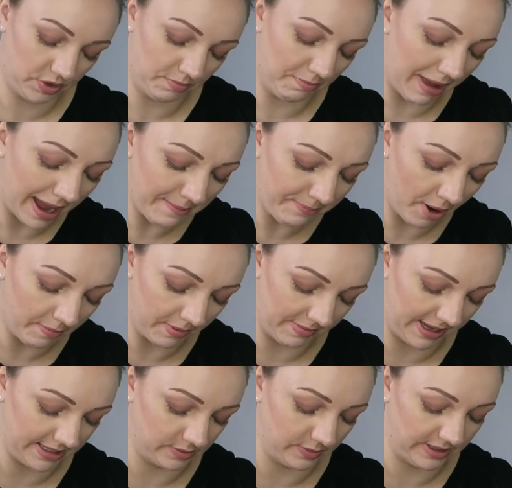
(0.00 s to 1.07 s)
My problem
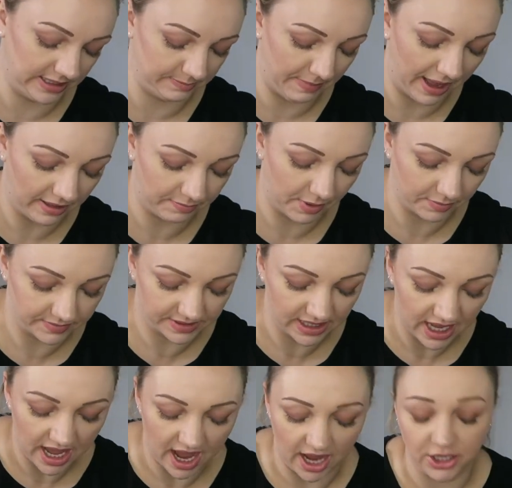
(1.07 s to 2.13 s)
is with these bath bombs,
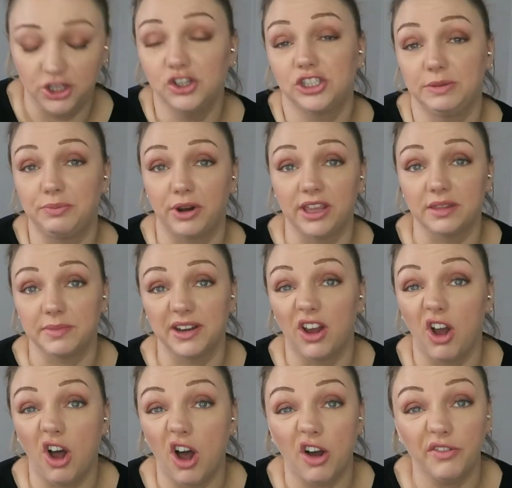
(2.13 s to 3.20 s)
I usually break them in
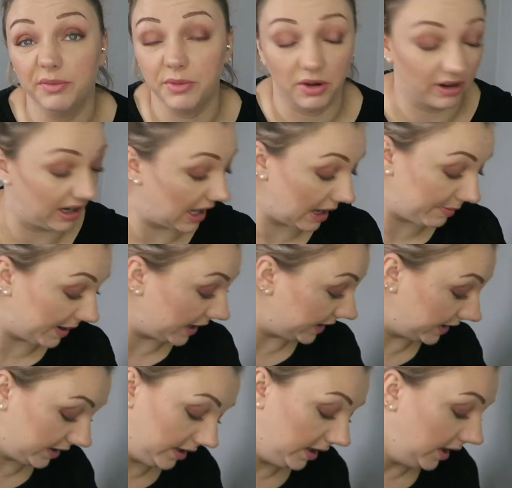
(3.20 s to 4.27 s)
half. I'm not gonna lie about
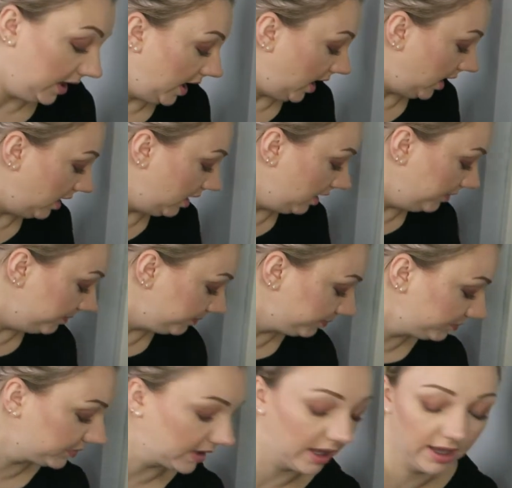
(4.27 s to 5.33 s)
it.
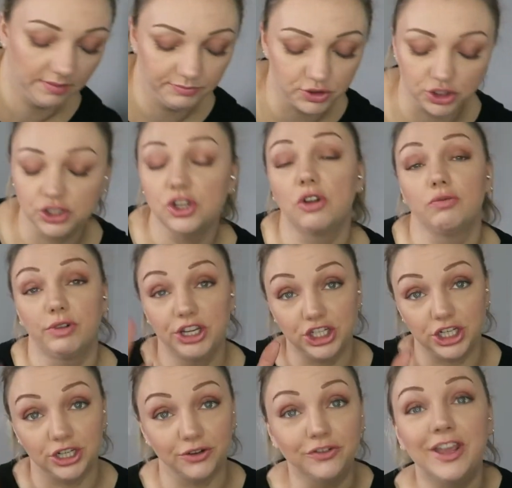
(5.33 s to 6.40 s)
I'm just not
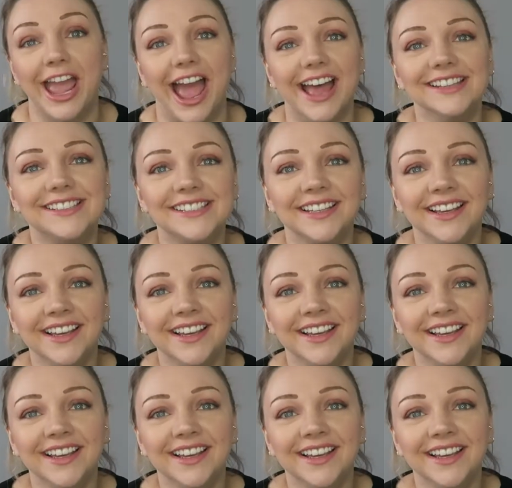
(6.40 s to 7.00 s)
rich enough yet.